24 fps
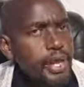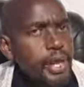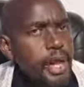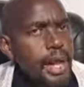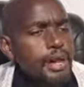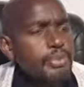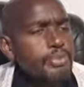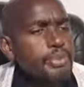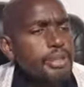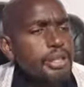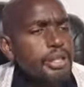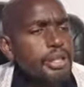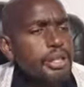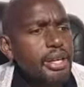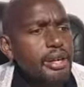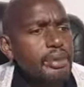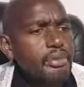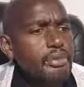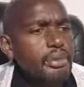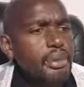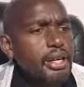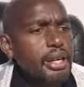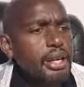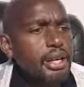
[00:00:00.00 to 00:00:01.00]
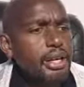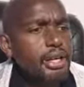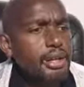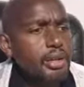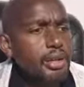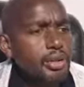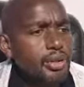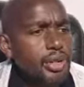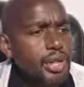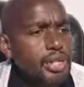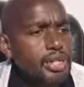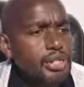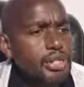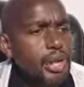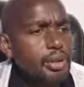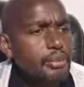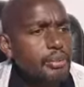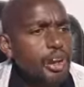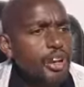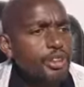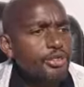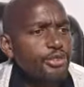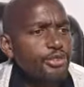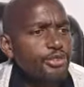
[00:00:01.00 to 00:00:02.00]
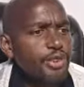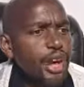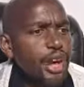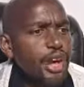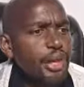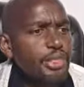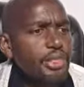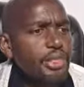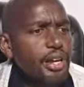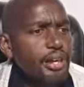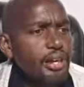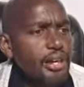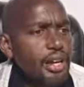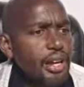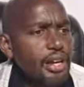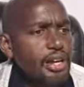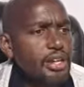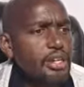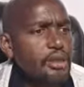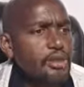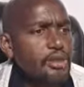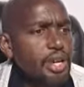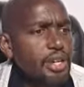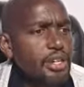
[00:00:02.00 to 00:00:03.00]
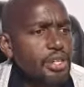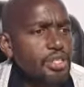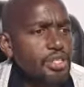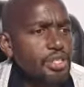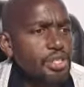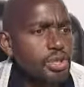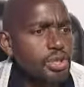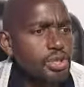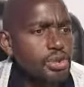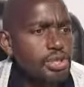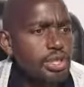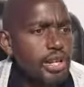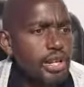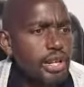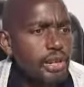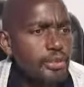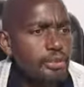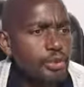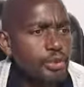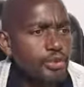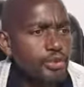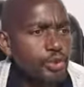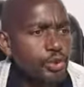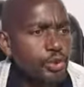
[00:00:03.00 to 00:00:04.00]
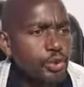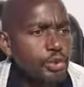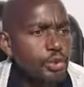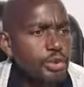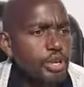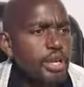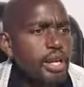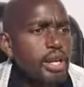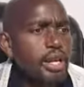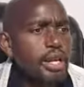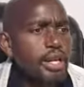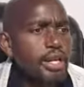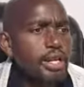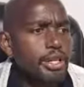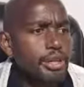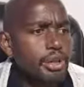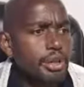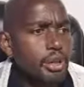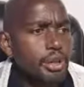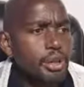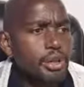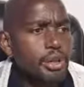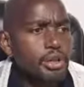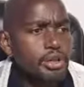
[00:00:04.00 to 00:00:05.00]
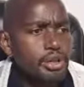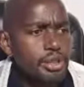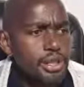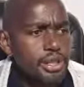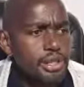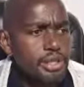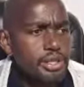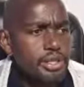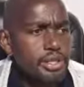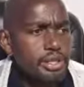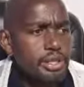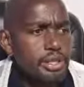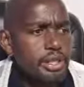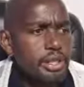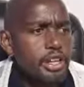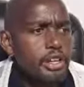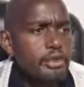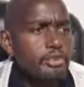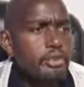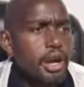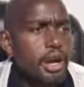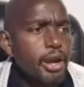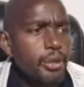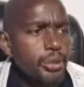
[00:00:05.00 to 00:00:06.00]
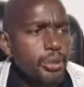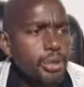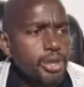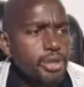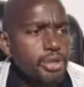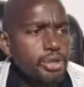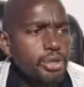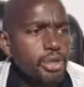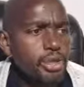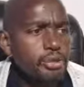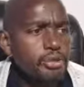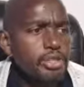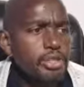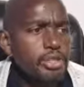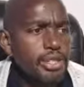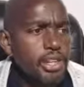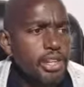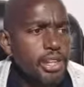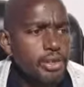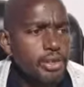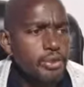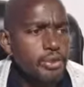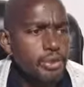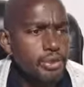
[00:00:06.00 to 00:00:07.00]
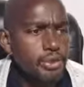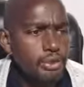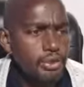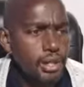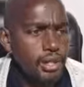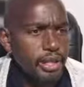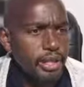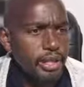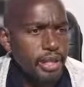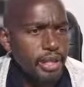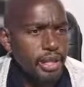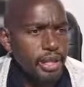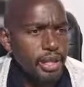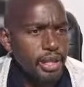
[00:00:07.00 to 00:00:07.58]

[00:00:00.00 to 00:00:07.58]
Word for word: I became greater by far than anyone in Jerusalem before me. In all this, my wisdom stayed with me.